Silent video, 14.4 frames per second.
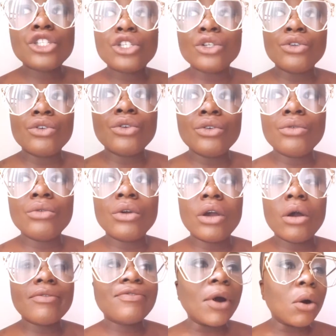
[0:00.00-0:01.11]
to
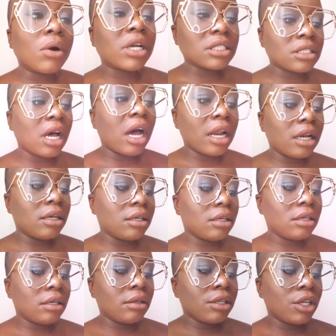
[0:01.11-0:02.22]
focus on,
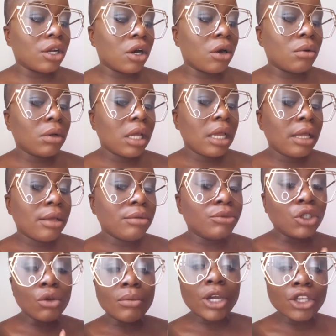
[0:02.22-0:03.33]
you know,
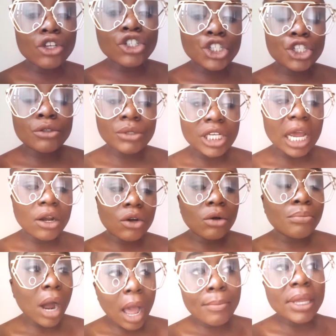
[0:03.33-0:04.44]
do my YouTube channel.
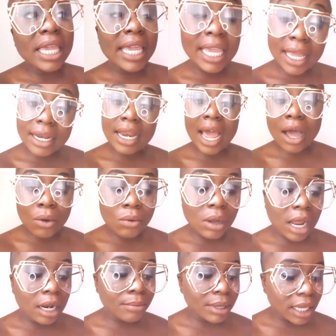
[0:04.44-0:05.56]
But I'm here now,
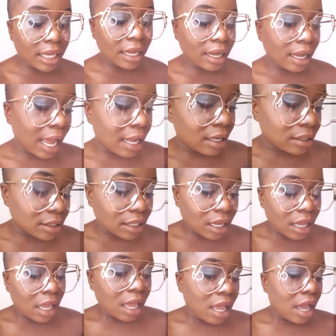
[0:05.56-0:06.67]
and I'm here, and
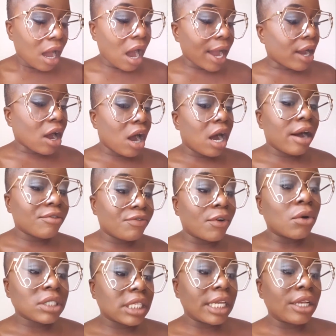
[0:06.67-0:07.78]
I can't
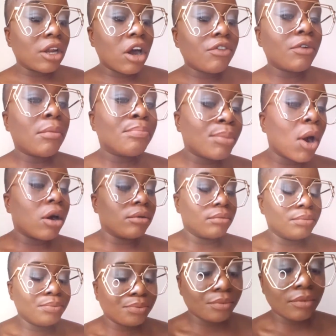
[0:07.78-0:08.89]
fault it enough.
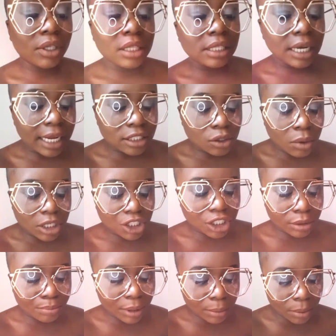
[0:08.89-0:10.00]
But the next
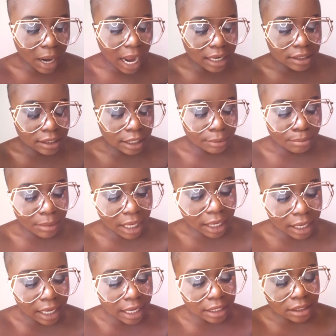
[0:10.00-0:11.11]
question people were asking
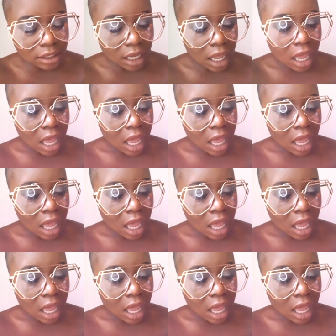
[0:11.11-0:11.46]
me is,